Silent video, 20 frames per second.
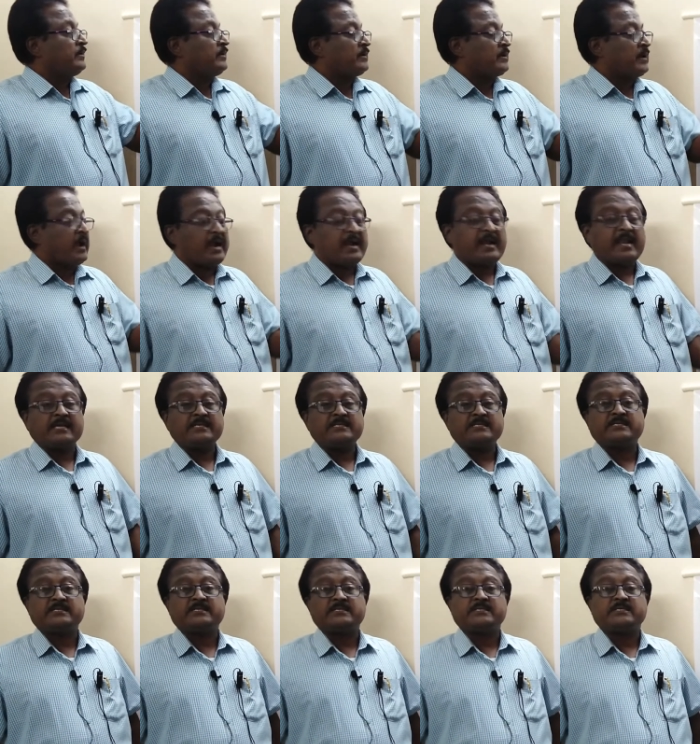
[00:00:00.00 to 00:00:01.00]
called
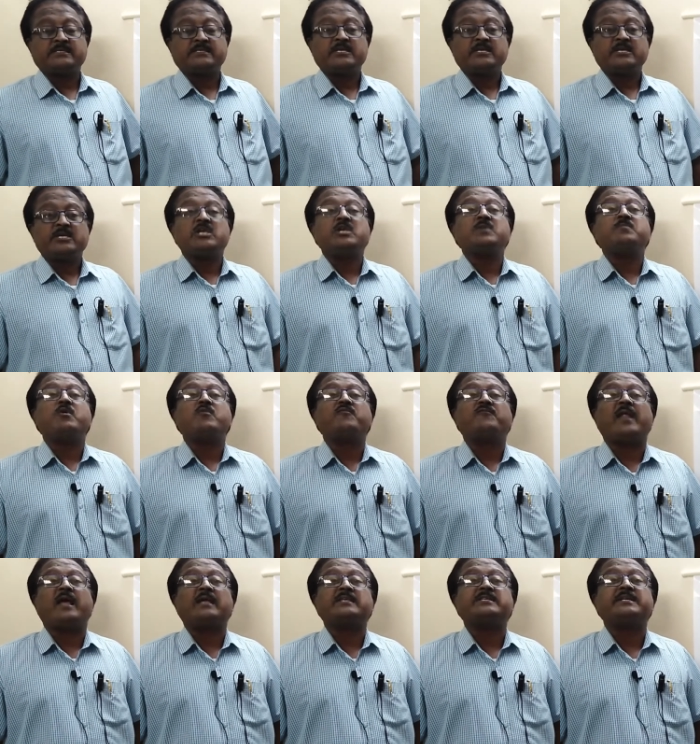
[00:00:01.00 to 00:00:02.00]
as
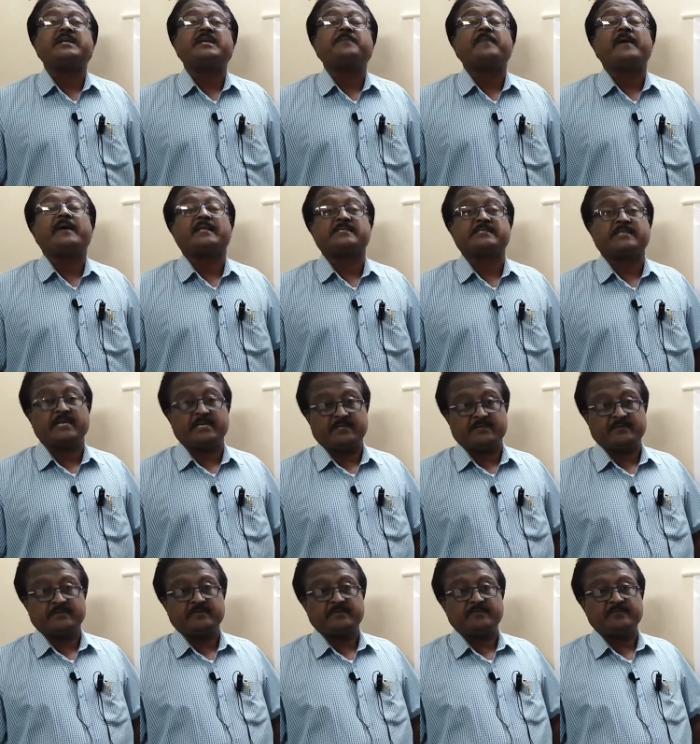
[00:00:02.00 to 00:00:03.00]
hemoflagellate
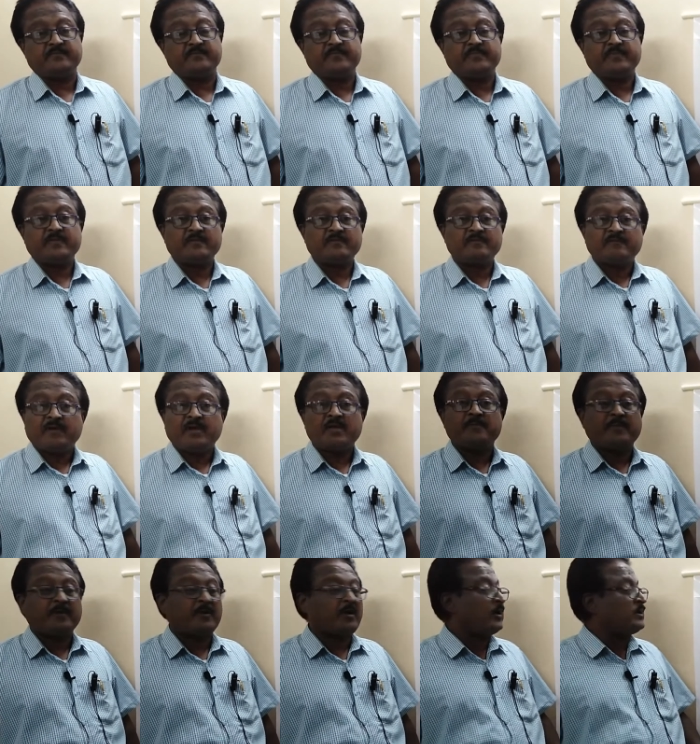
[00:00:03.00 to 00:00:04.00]
parasite. Why?
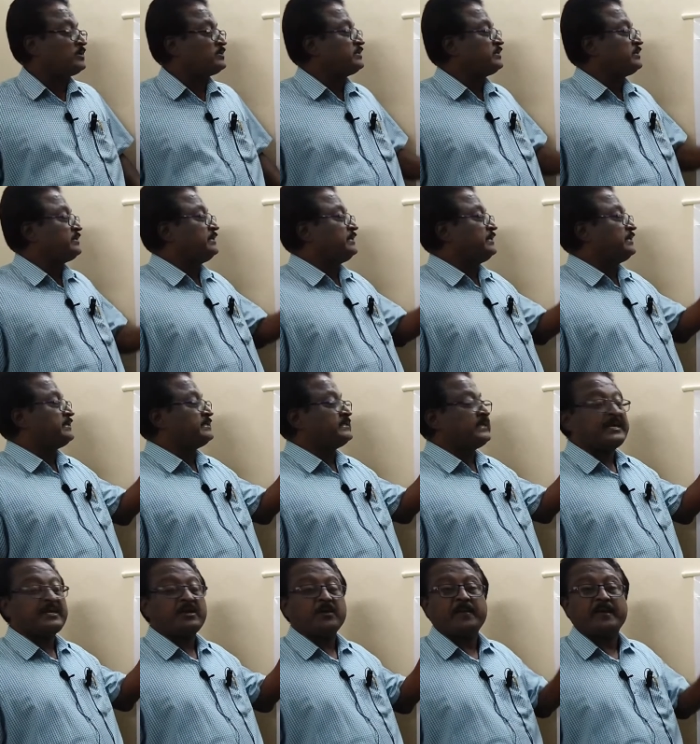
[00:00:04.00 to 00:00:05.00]
Because it is
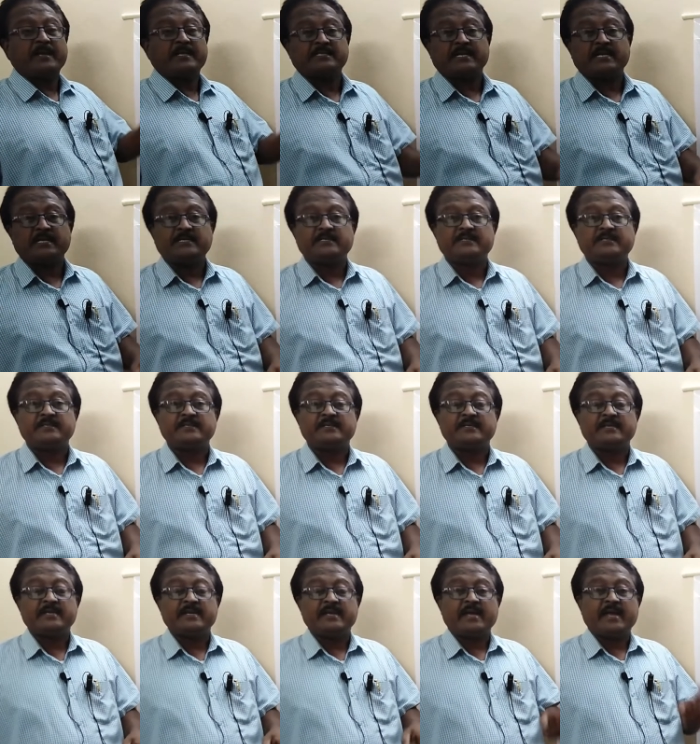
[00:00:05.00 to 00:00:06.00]
endoparasite
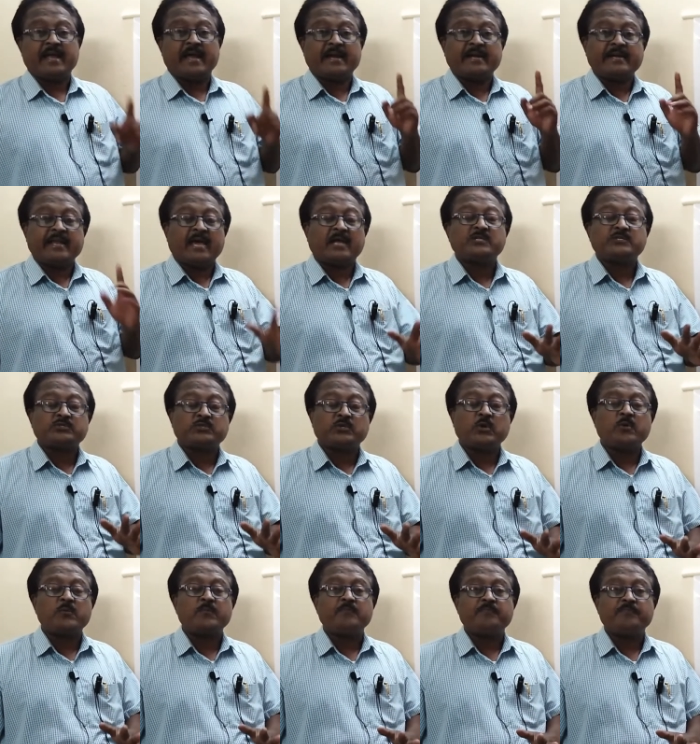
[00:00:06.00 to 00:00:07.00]
and
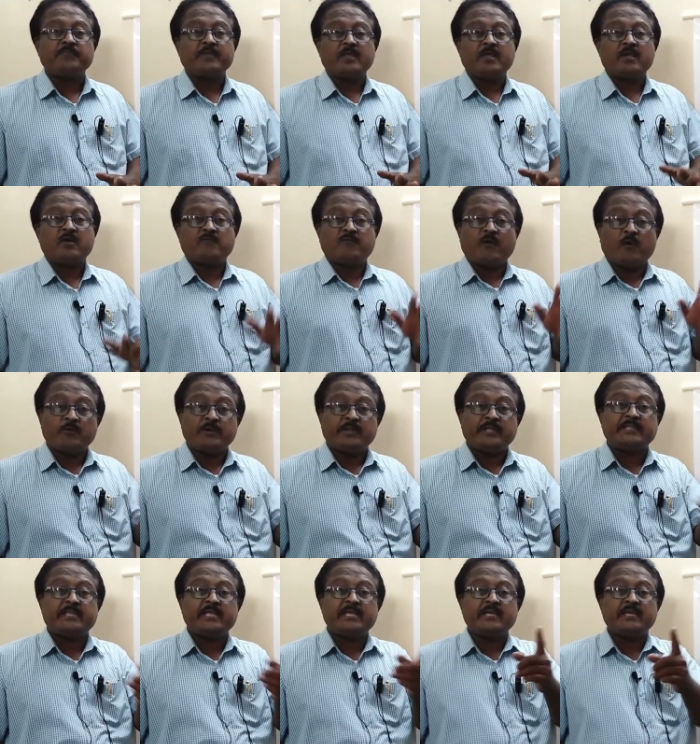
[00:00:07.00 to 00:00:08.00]
also found
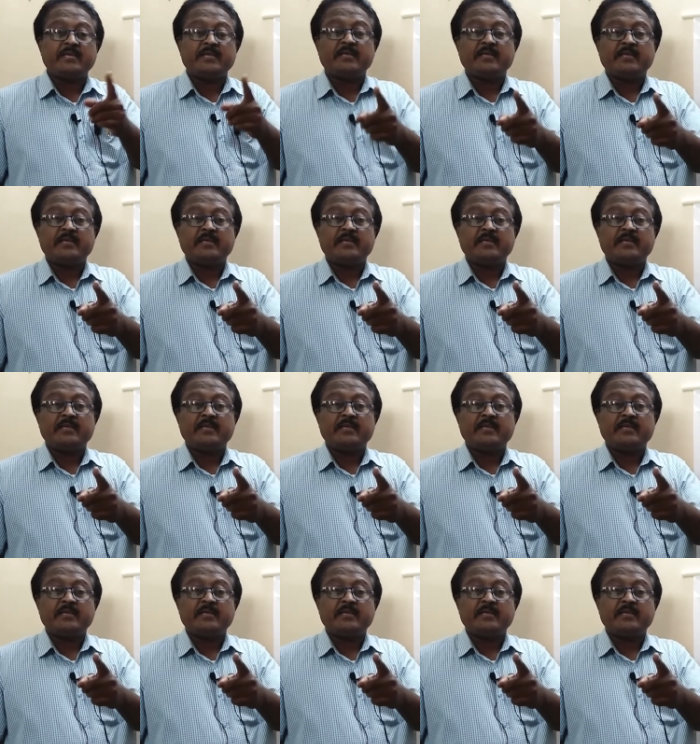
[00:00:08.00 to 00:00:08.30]
in the